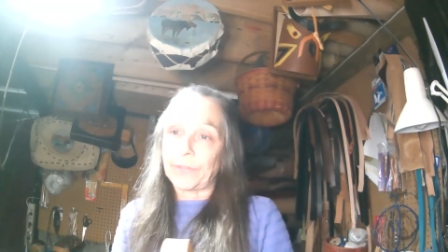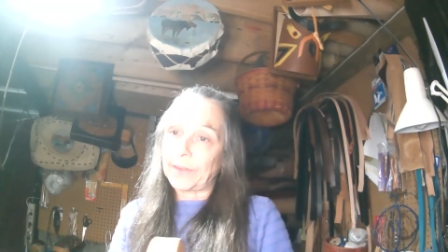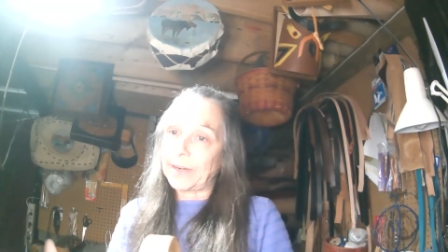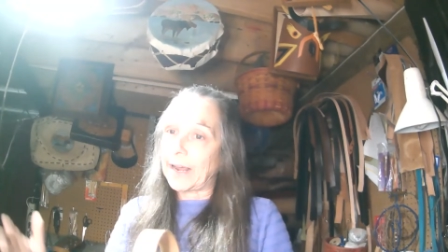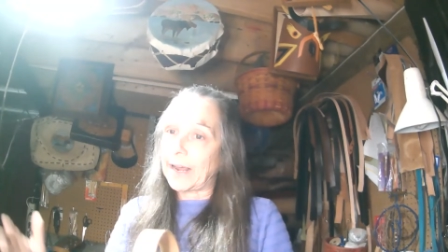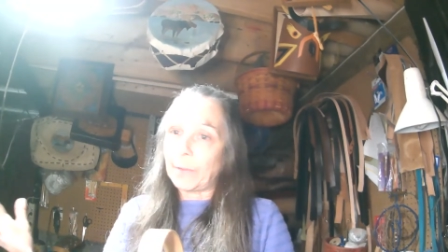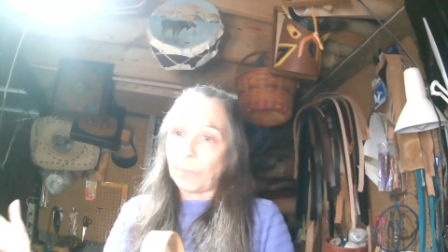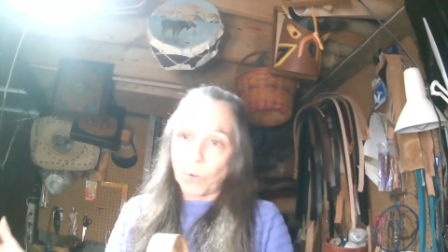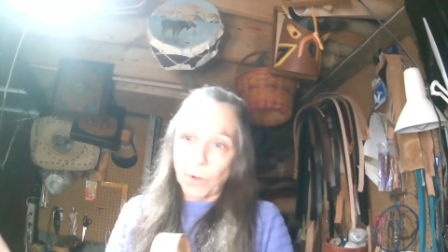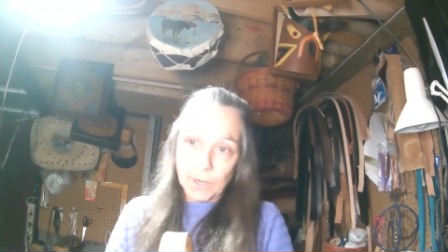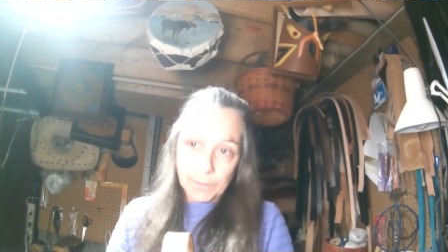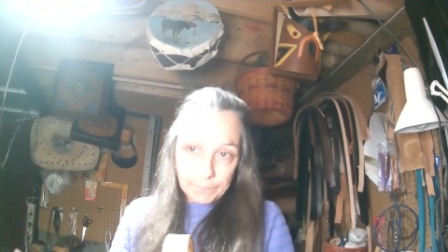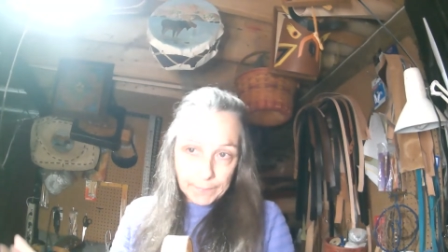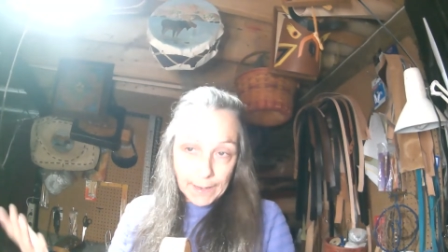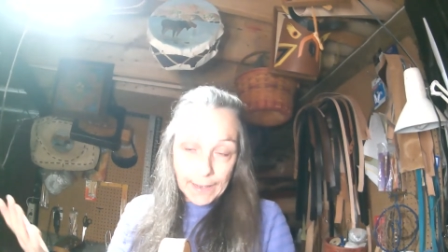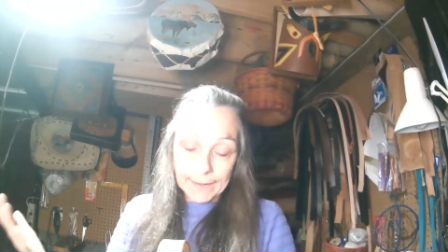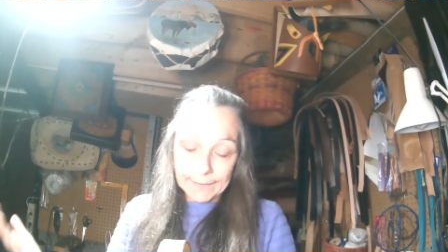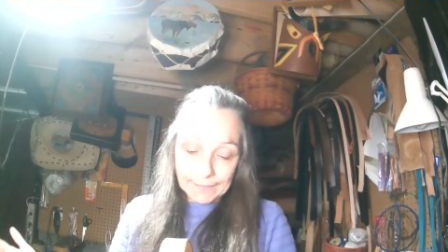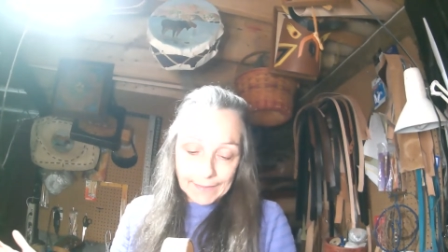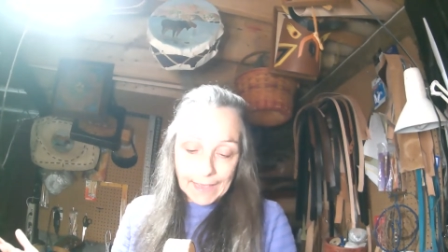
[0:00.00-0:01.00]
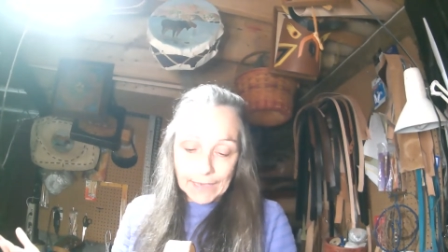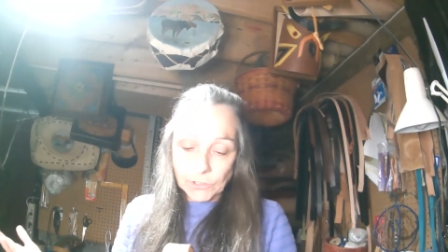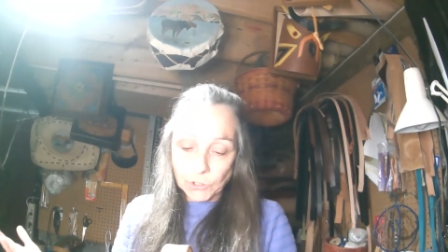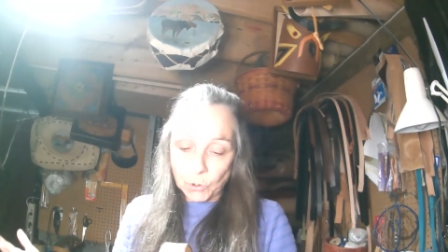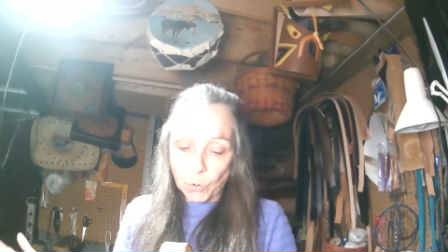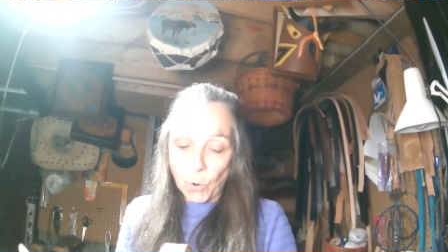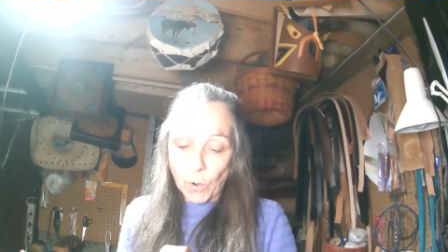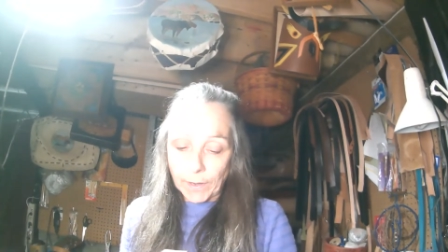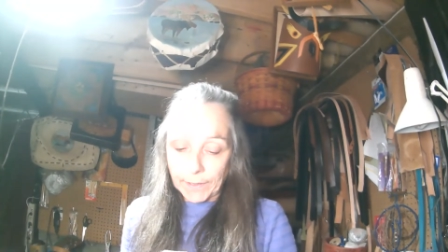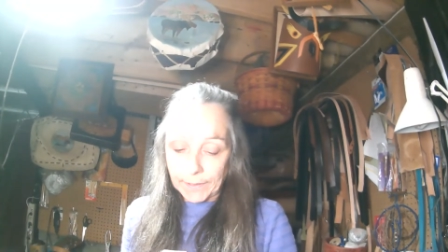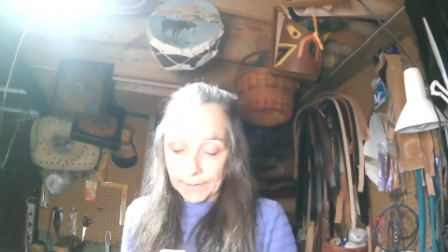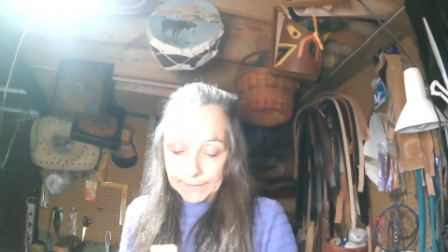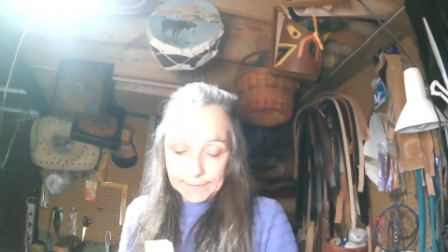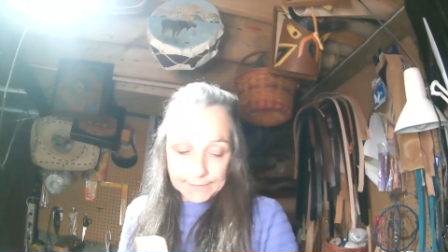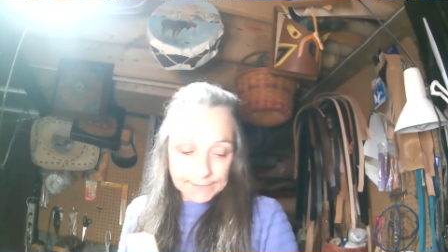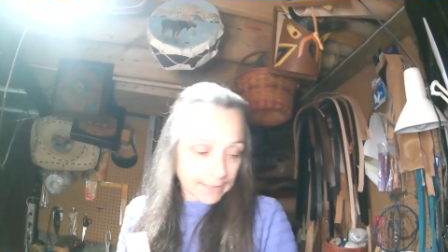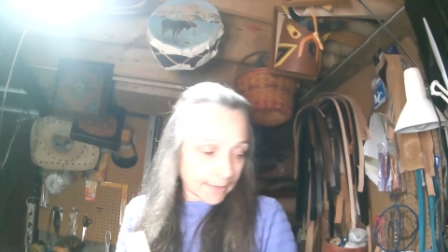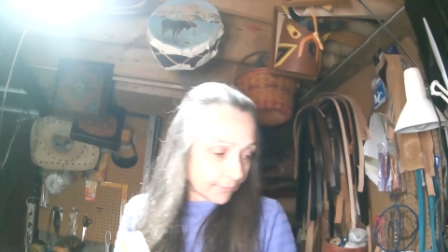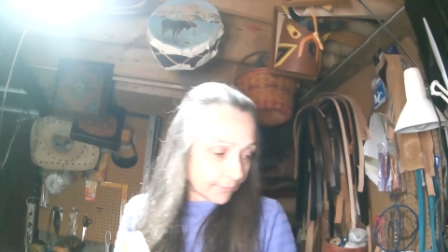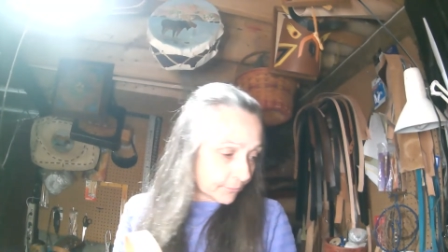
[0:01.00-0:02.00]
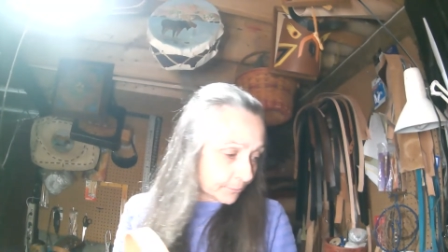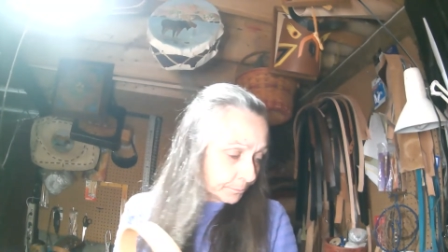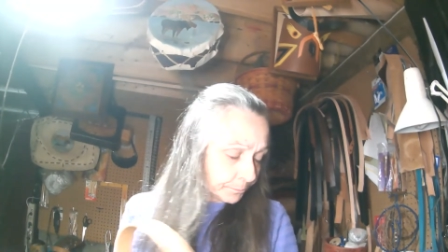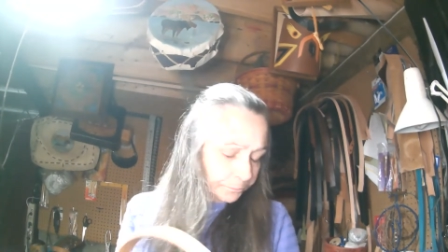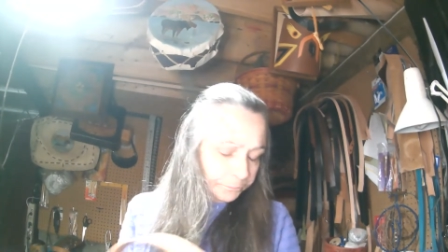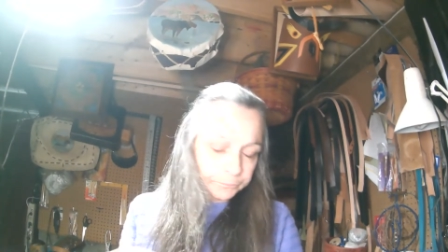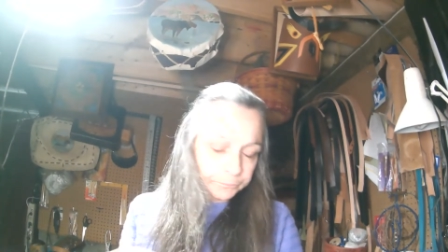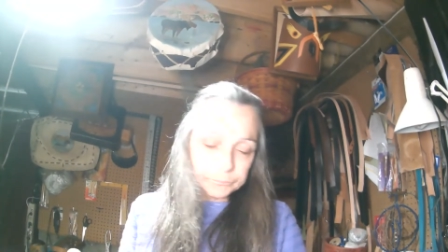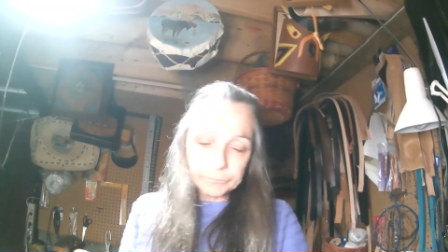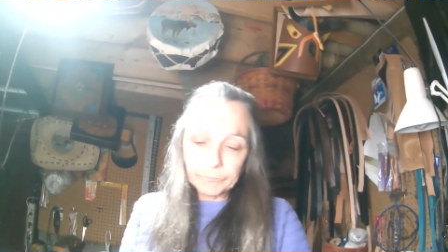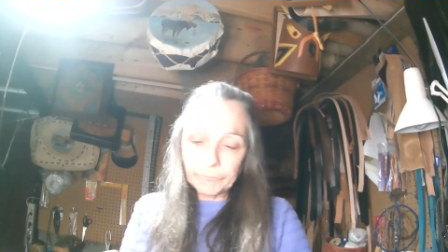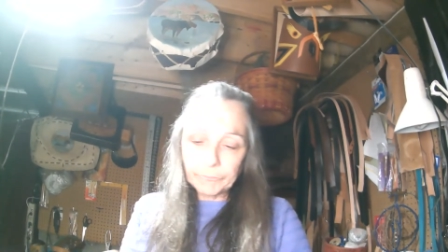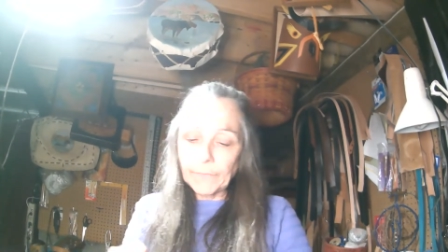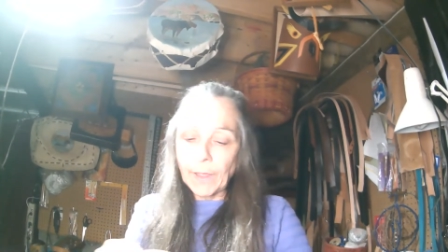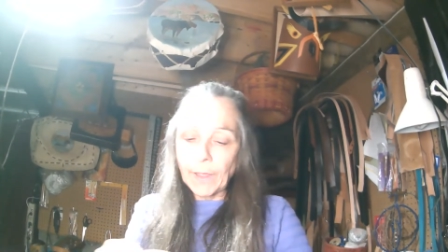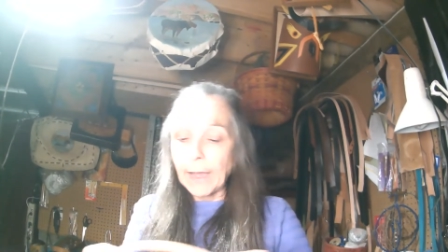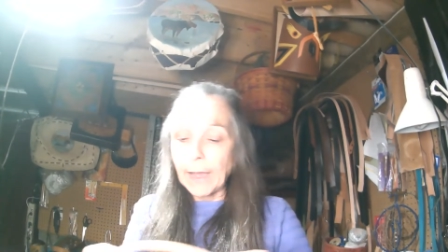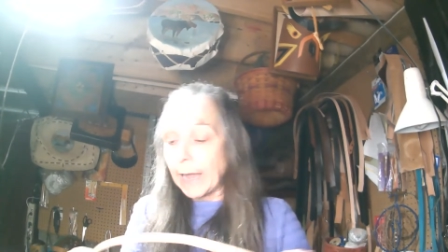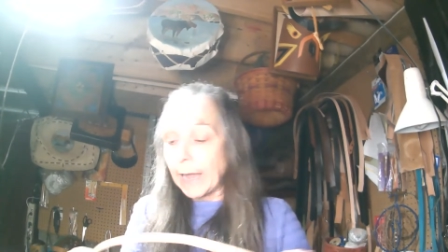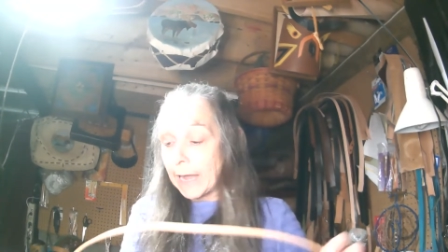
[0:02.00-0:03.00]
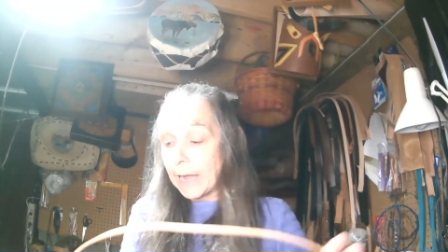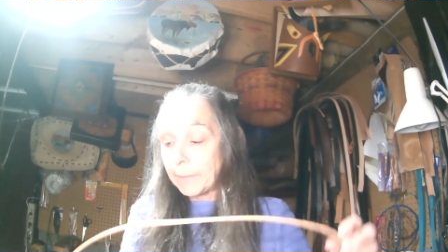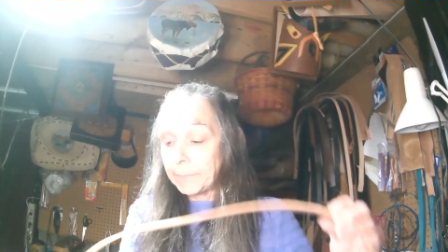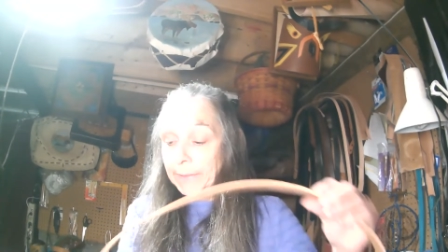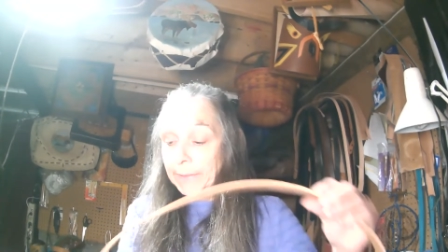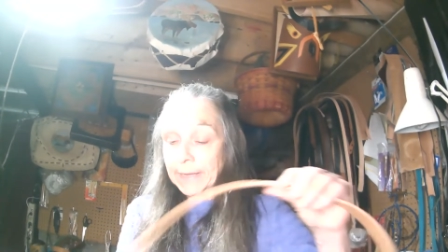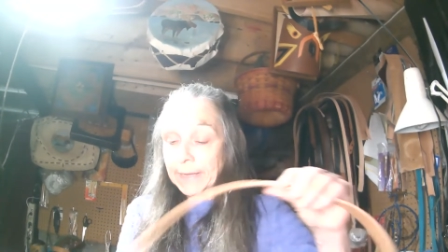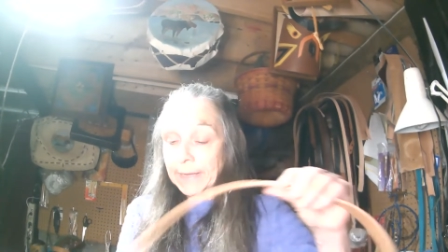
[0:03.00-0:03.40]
that I want to buy large quantities of. Um,